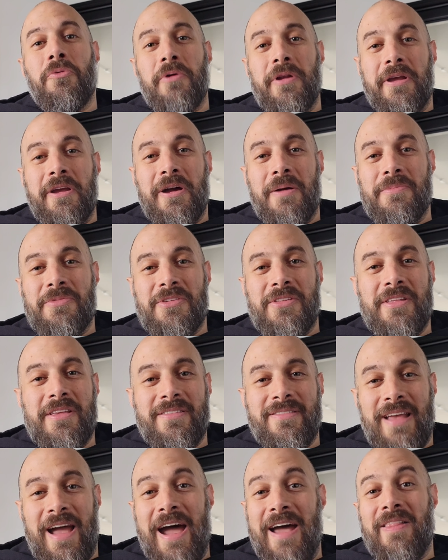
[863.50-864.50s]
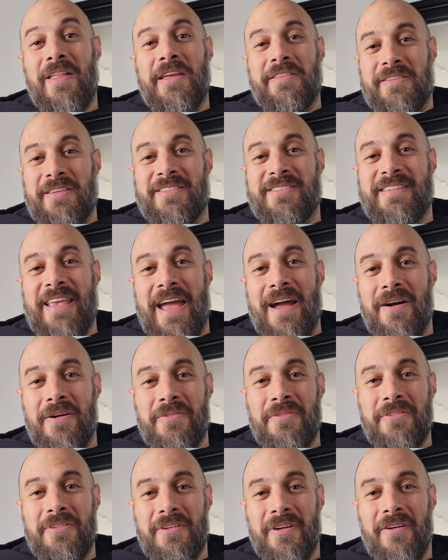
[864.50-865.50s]
when it comes to this. I like the
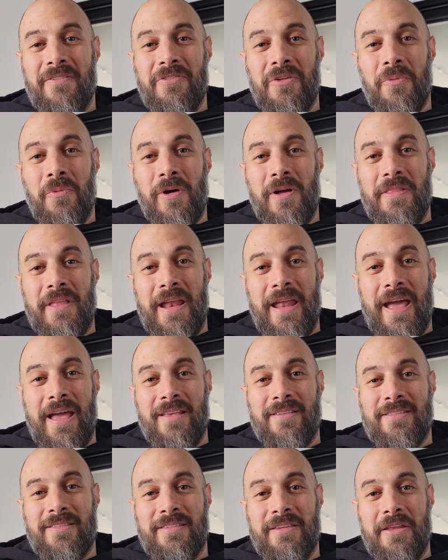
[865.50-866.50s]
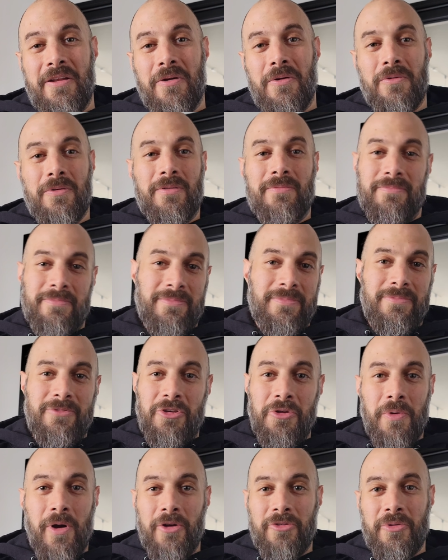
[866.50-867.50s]
sound of the one that has, you know,
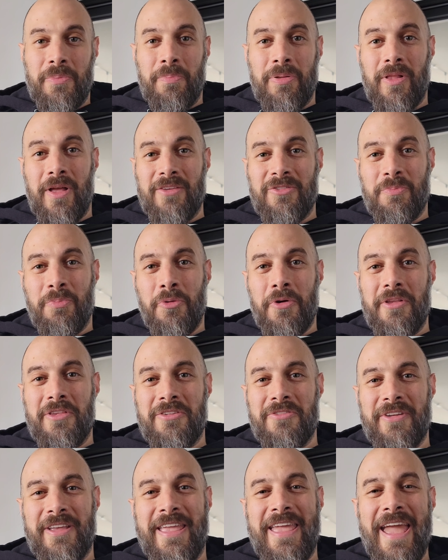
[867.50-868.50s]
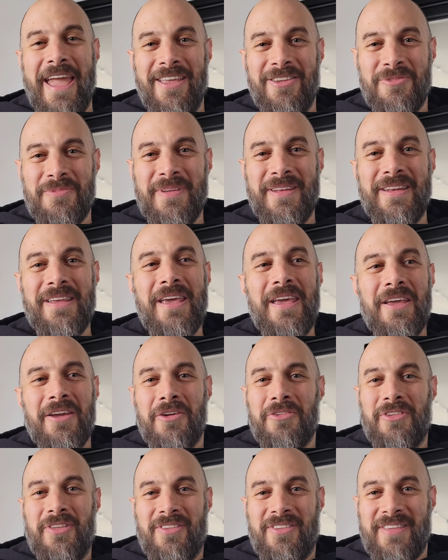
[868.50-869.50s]
200 plus points of engagement,
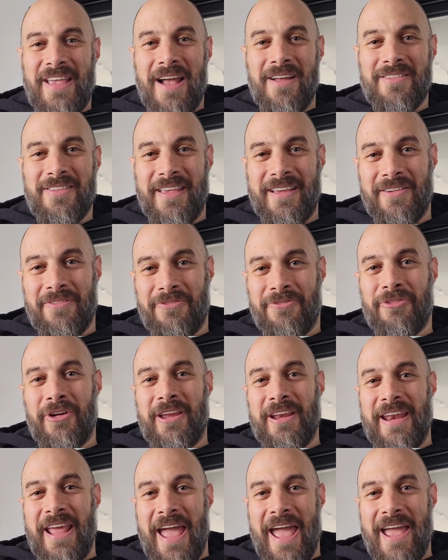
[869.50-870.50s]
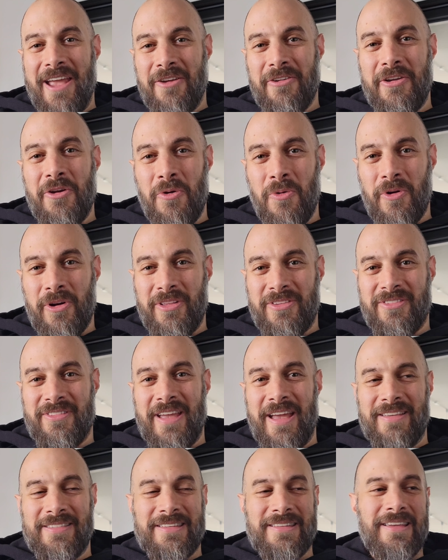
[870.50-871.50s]
because it sounds like a freaking angry hornet's
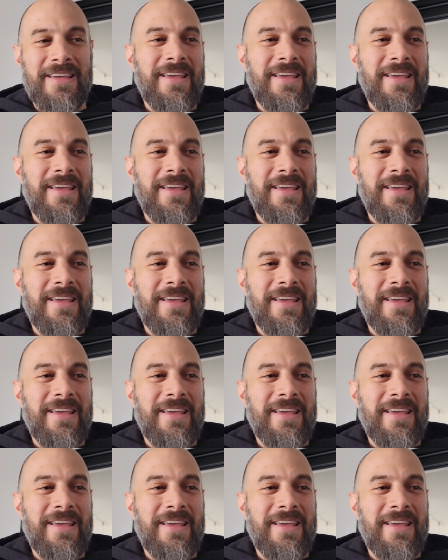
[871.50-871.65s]
nest.